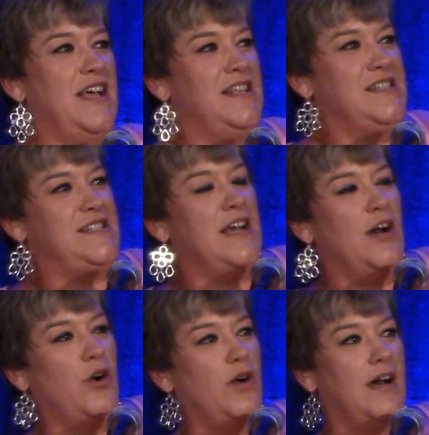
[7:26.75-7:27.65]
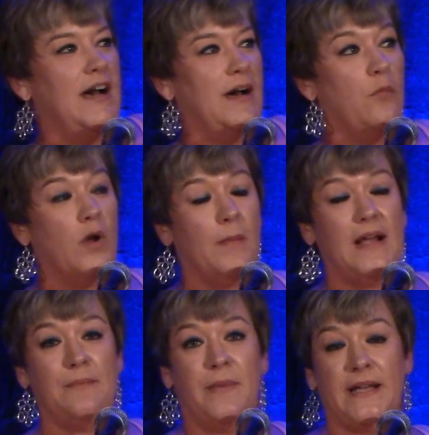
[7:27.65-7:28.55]
So one of
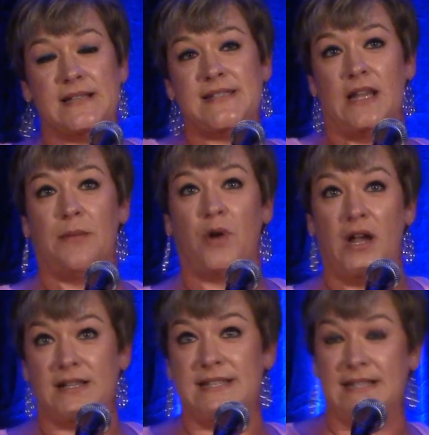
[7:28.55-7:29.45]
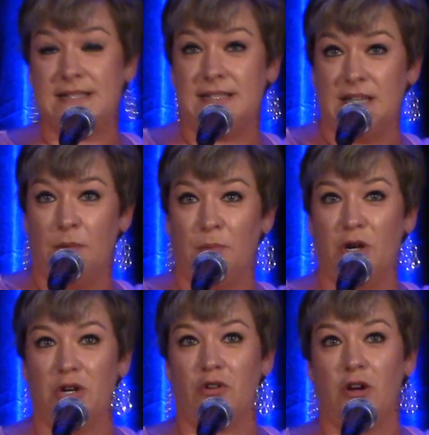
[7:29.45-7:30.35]
my biggest selling products is the double
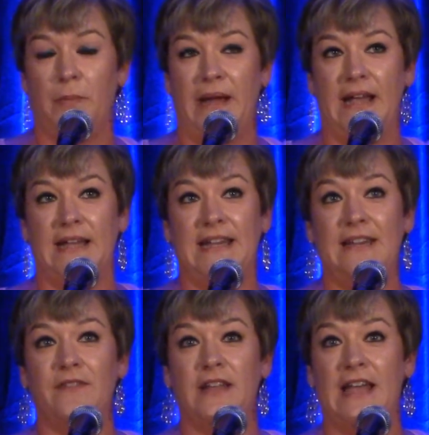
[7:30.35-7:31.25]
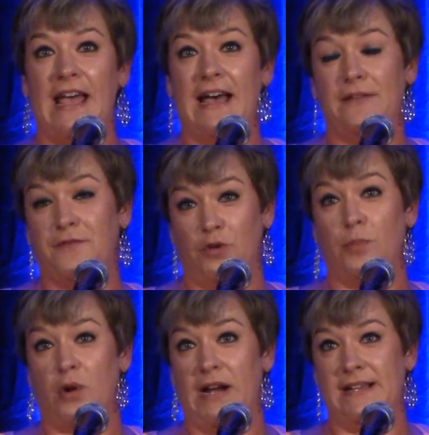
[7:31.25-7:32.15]
burner grill pan, even at
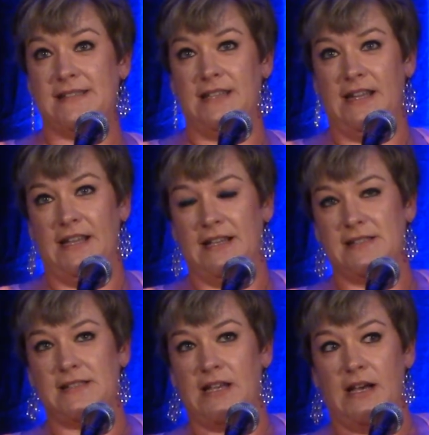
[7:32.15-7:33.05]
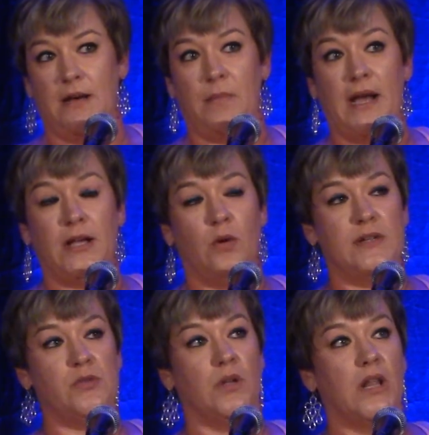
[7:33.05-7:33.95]
full price. It is. I go
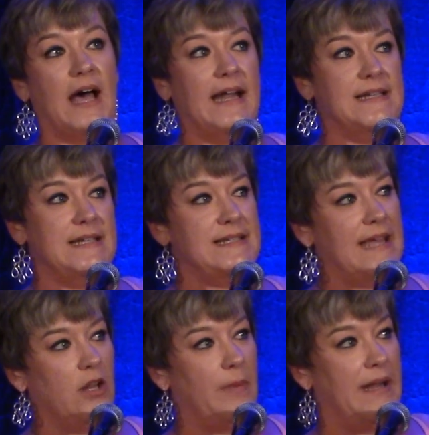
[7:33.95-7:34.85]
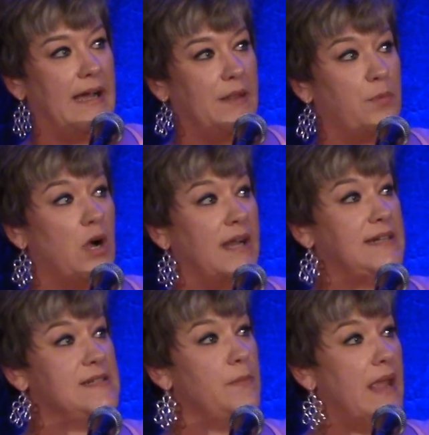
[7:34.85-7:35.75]
into a lot of detail about how the
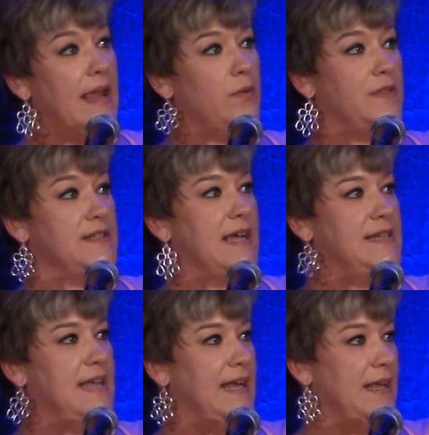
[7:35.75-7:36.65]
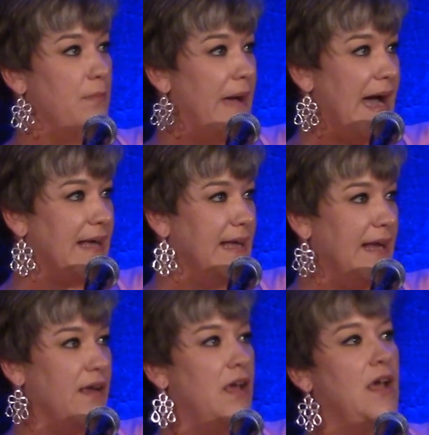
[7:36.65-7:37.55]
product is made with the titanium
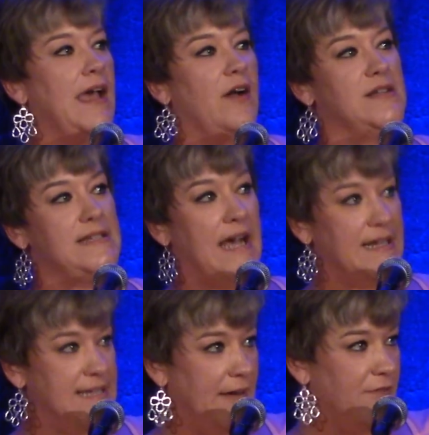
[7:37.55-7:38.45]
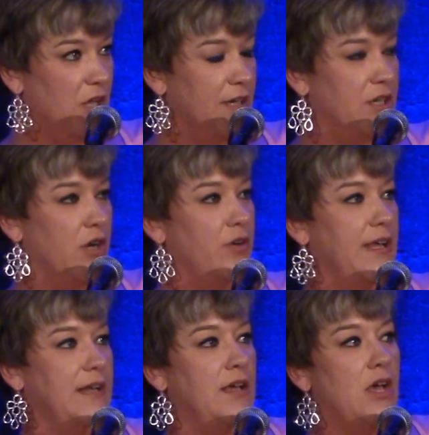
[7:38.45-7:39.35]
backing, how it's not Teflon
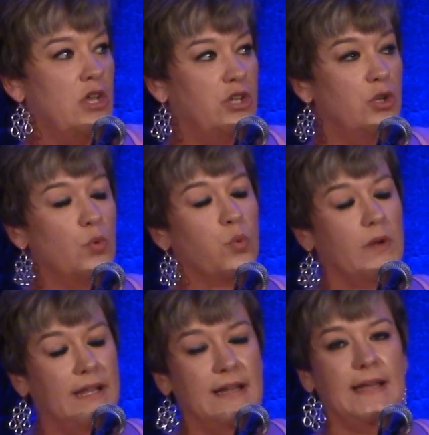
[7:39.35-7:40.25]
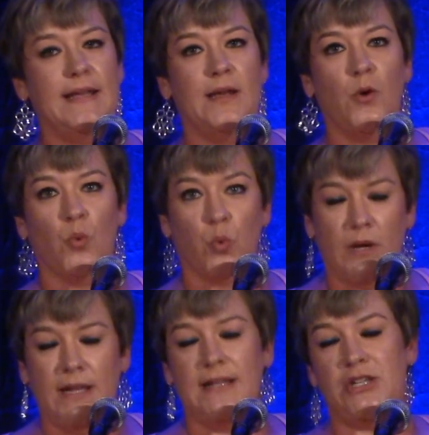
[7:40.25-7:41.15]
coated. You really,
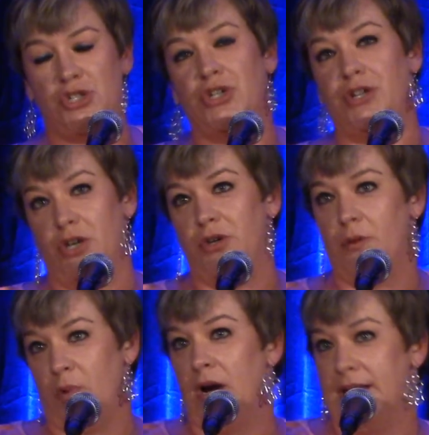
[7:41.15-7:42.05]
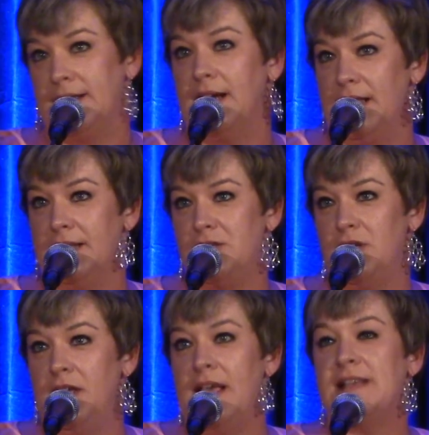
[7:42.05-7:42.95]
really should know your product knowledge,
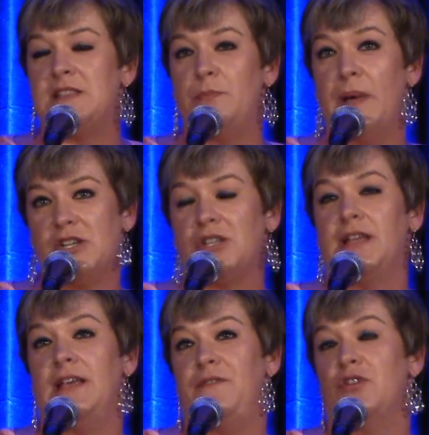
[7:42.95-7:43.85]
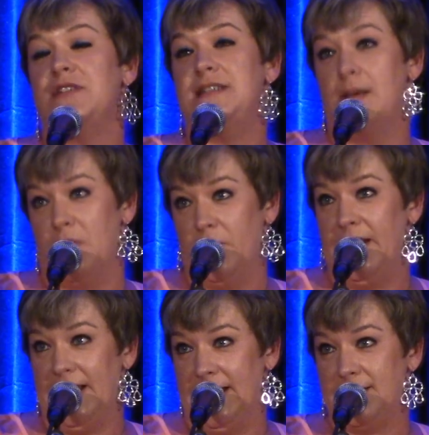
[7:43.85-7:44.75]
especially if you're
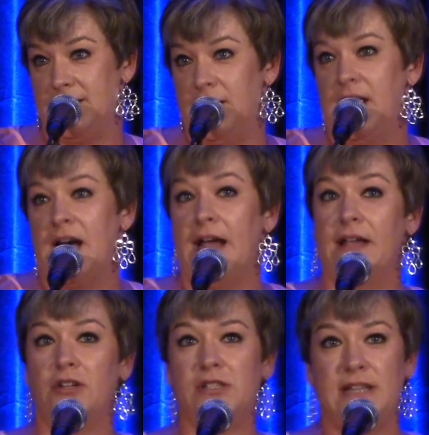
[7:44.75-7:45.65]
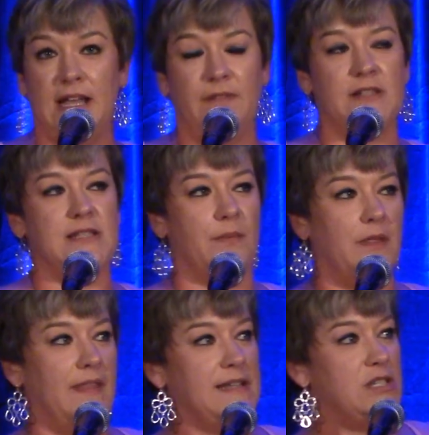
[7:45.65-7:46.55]
demoing it. I understand if it's
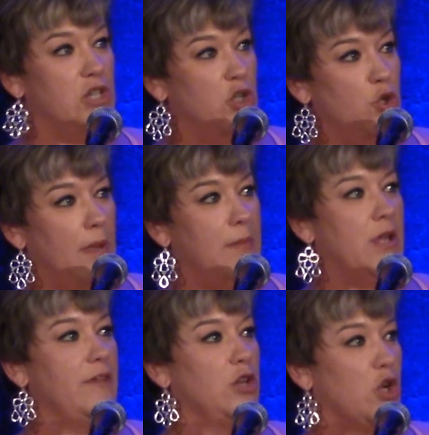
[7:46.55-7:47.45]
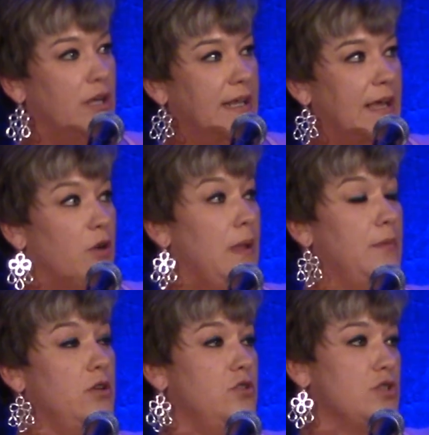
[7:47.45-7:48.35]
something that's new, maybe you haven't learned it yet, or
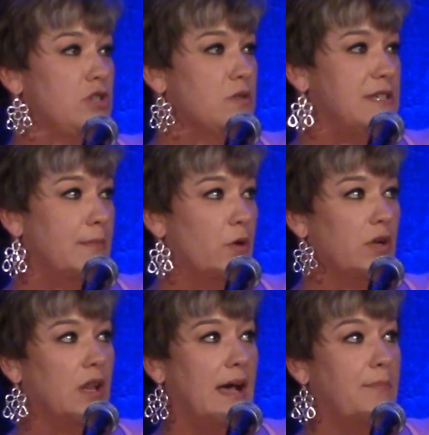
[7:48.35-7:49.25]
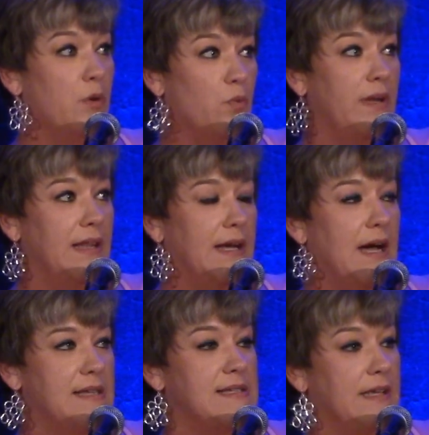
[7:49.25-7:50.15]
maybe you just don't demo it a lot, but really
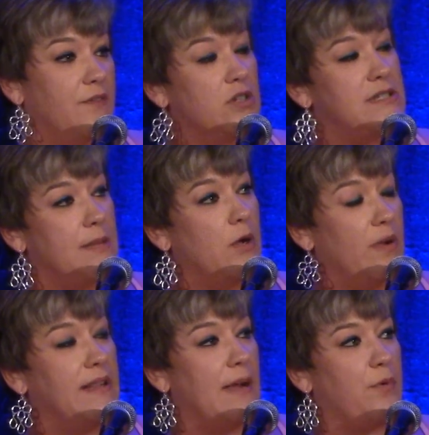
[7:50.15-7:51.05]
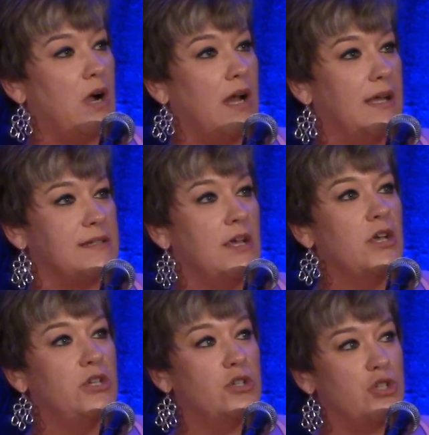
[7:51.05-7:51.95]
honestly, if you're demoing that
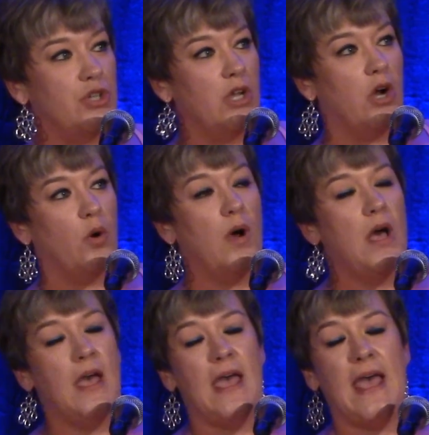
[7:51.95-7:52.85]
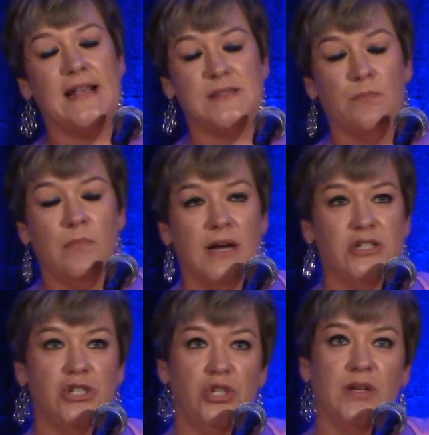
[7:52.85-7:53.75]
product, you should know as much
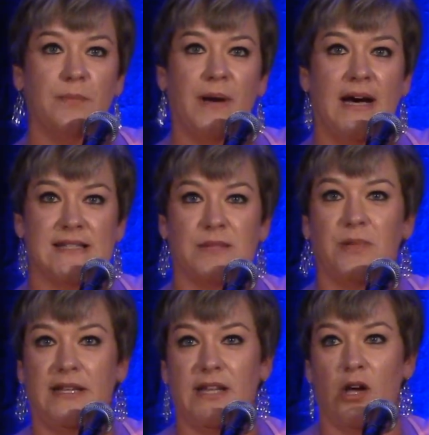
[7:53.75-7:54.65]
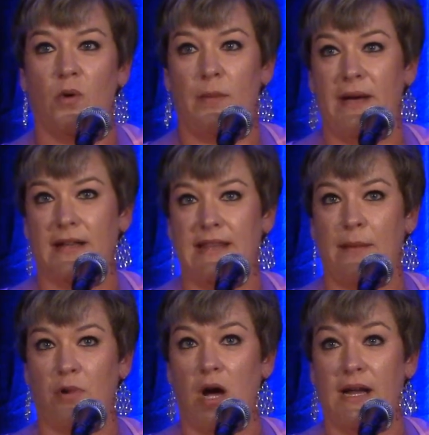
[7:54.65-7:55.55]
as you can possibly know about
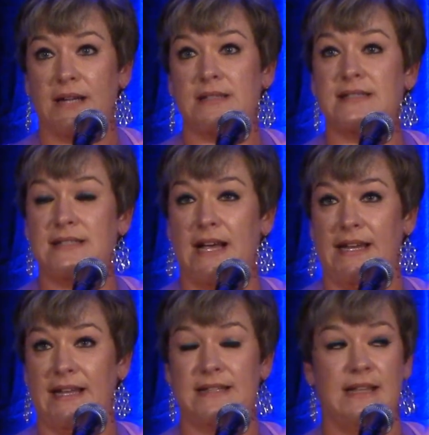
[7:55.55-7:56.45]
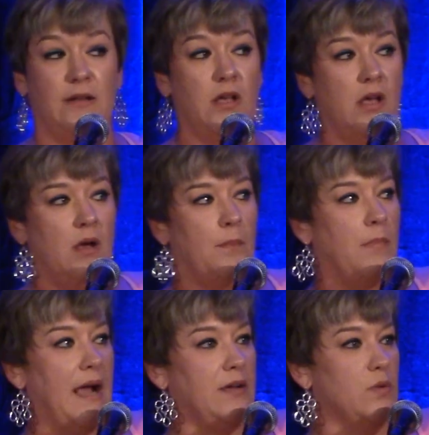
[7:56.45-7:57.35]
that product. Study it. And
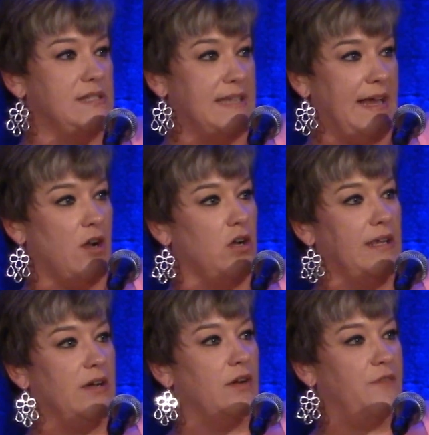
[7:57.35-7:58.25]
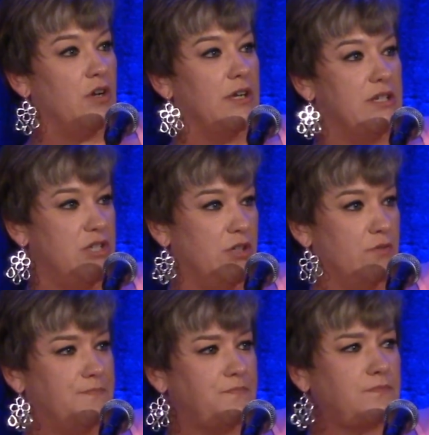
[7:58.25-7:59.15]
Michael was saying earlier, if you're going to
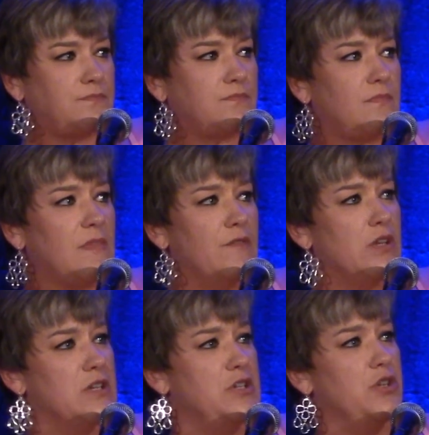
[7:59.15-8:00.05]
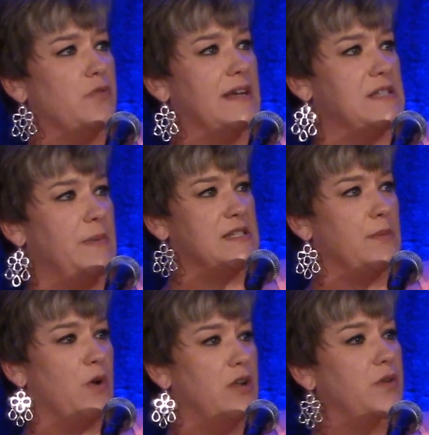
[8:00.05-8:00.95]
do your recipe
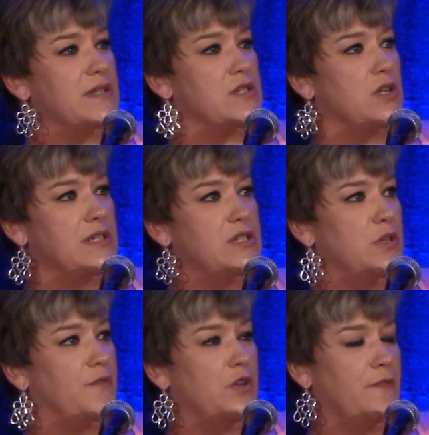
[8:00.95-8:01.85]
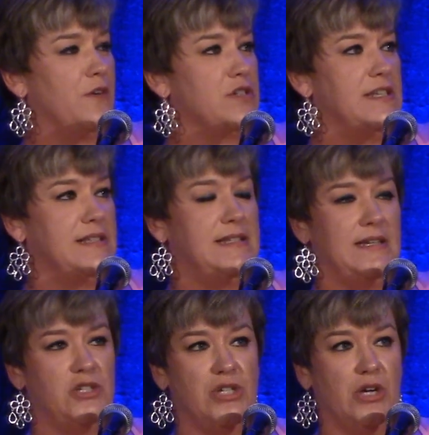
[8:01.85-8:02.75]
brand new consultant, do it for your first
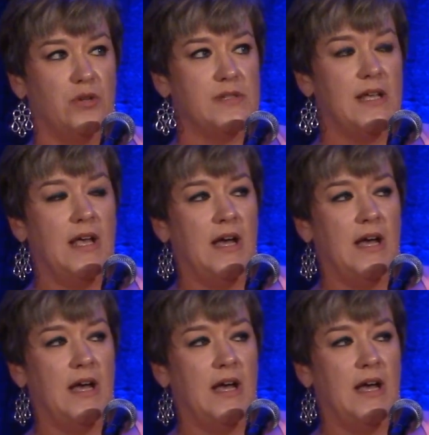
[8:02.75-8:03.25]
16 shows.